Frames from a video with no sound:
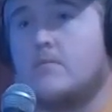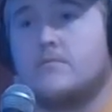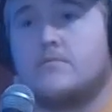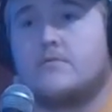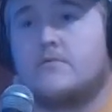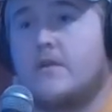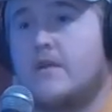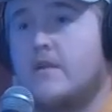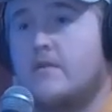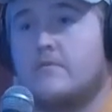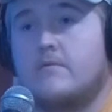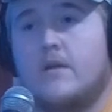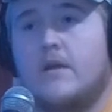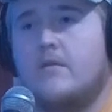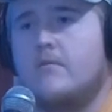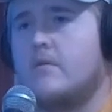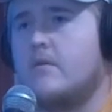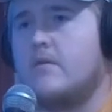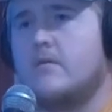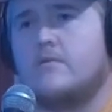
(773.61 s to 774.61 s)
come
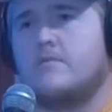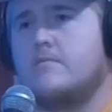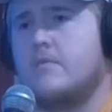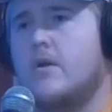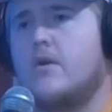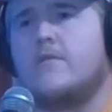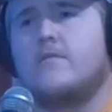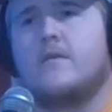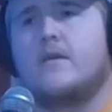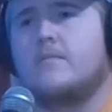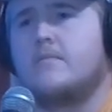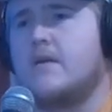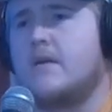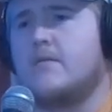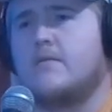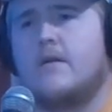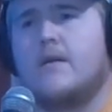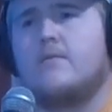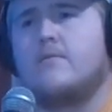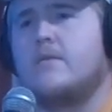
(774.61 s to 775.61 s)
straight, right where,
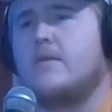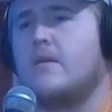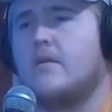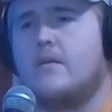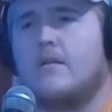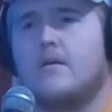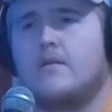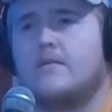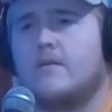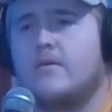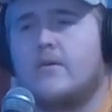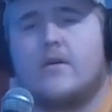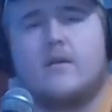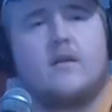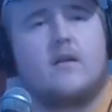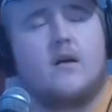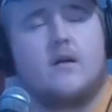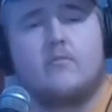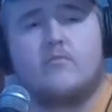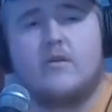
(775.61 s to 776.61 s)
perfect, man, right where you thought
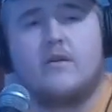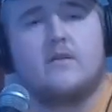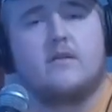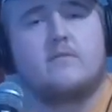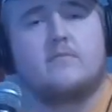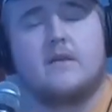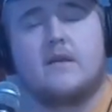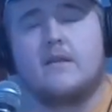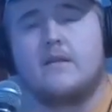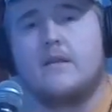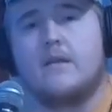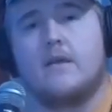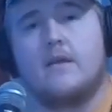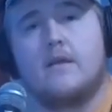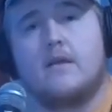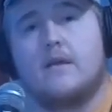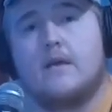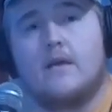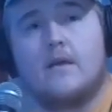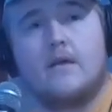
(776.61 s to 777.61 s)
they were going to come right in, man.